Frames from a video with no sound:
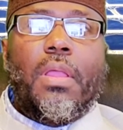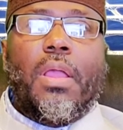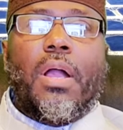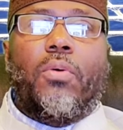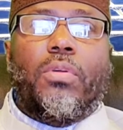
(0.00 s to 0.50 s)

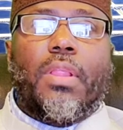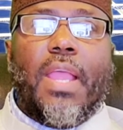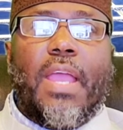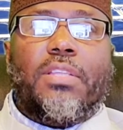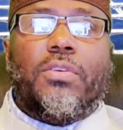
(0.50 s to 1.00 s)
I would
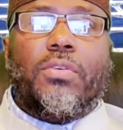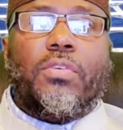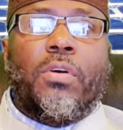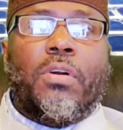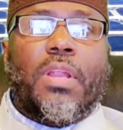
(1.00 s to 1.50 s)
like to
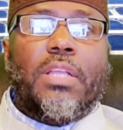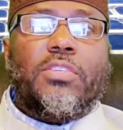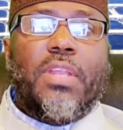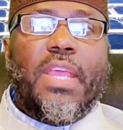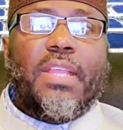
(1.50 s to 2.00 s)

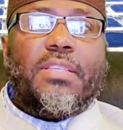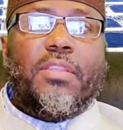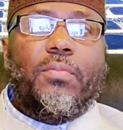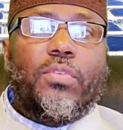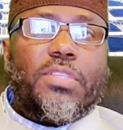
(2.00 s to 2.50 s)
congratulate
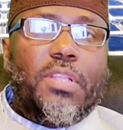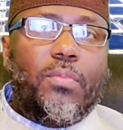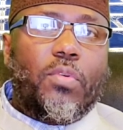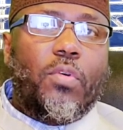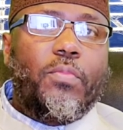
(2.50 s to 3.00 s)
the
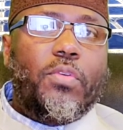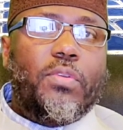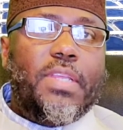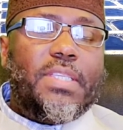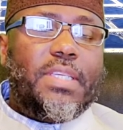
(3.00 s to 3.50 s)
Muslim
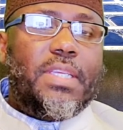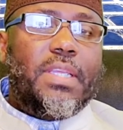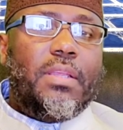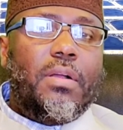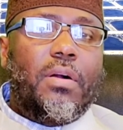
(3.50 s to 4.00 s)

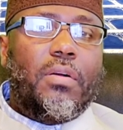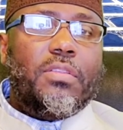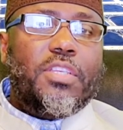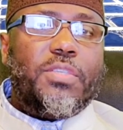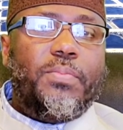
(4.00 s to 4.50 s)
community on
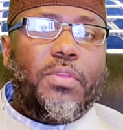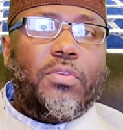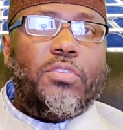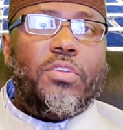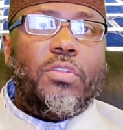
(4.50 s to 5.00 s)
the
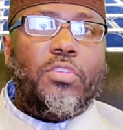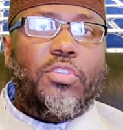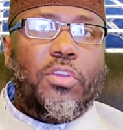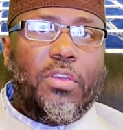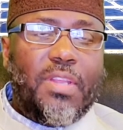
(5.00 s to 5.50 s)
spiritual
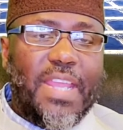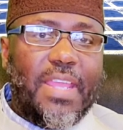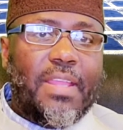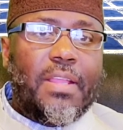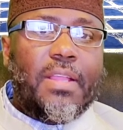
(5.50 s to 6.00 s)

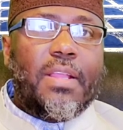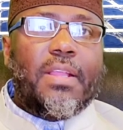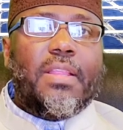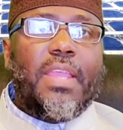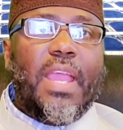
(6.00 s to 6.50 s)
journey
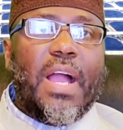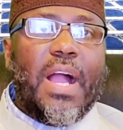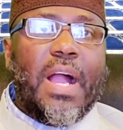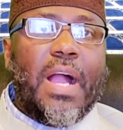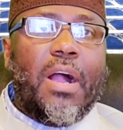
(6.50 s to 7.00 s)
they
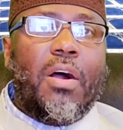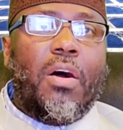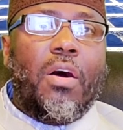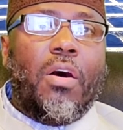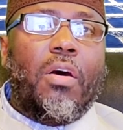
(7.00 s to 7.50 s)
are
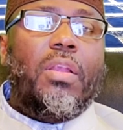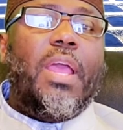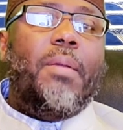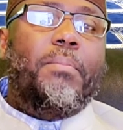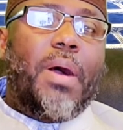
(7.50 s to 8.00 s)
all
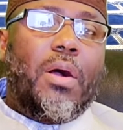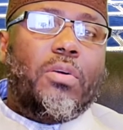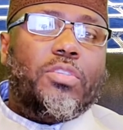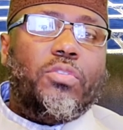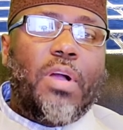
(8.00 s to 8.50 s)

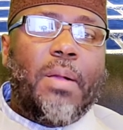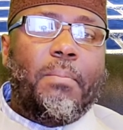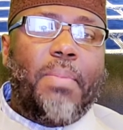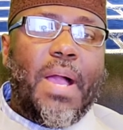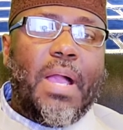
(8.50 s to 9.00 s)
about to
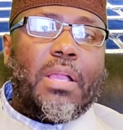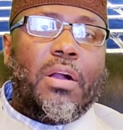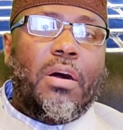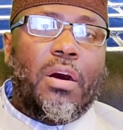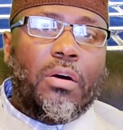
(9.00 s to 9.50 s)
embark
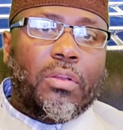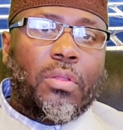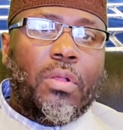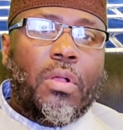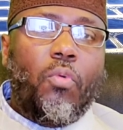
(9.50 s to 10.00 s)

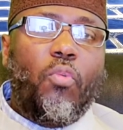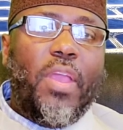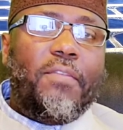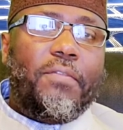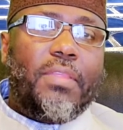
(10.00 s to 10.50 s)
on
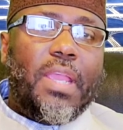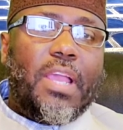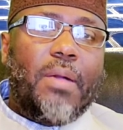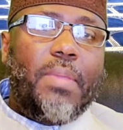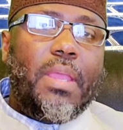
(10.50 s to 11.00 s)
with the
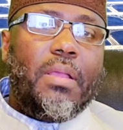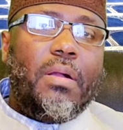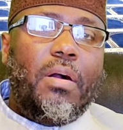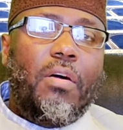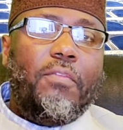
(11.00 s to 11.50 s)

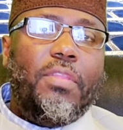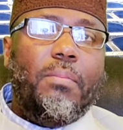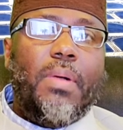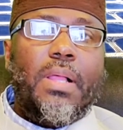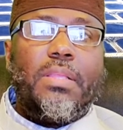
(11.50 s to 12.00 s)
coming of the
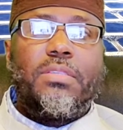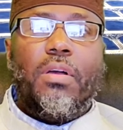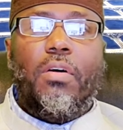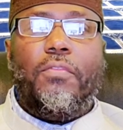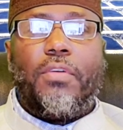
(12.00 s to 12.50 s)
month
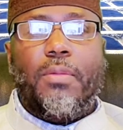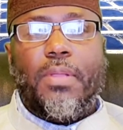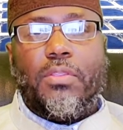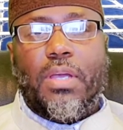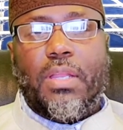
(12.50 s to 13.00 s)
of
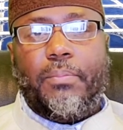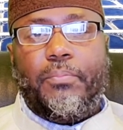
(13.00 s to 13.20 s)
Ramadan.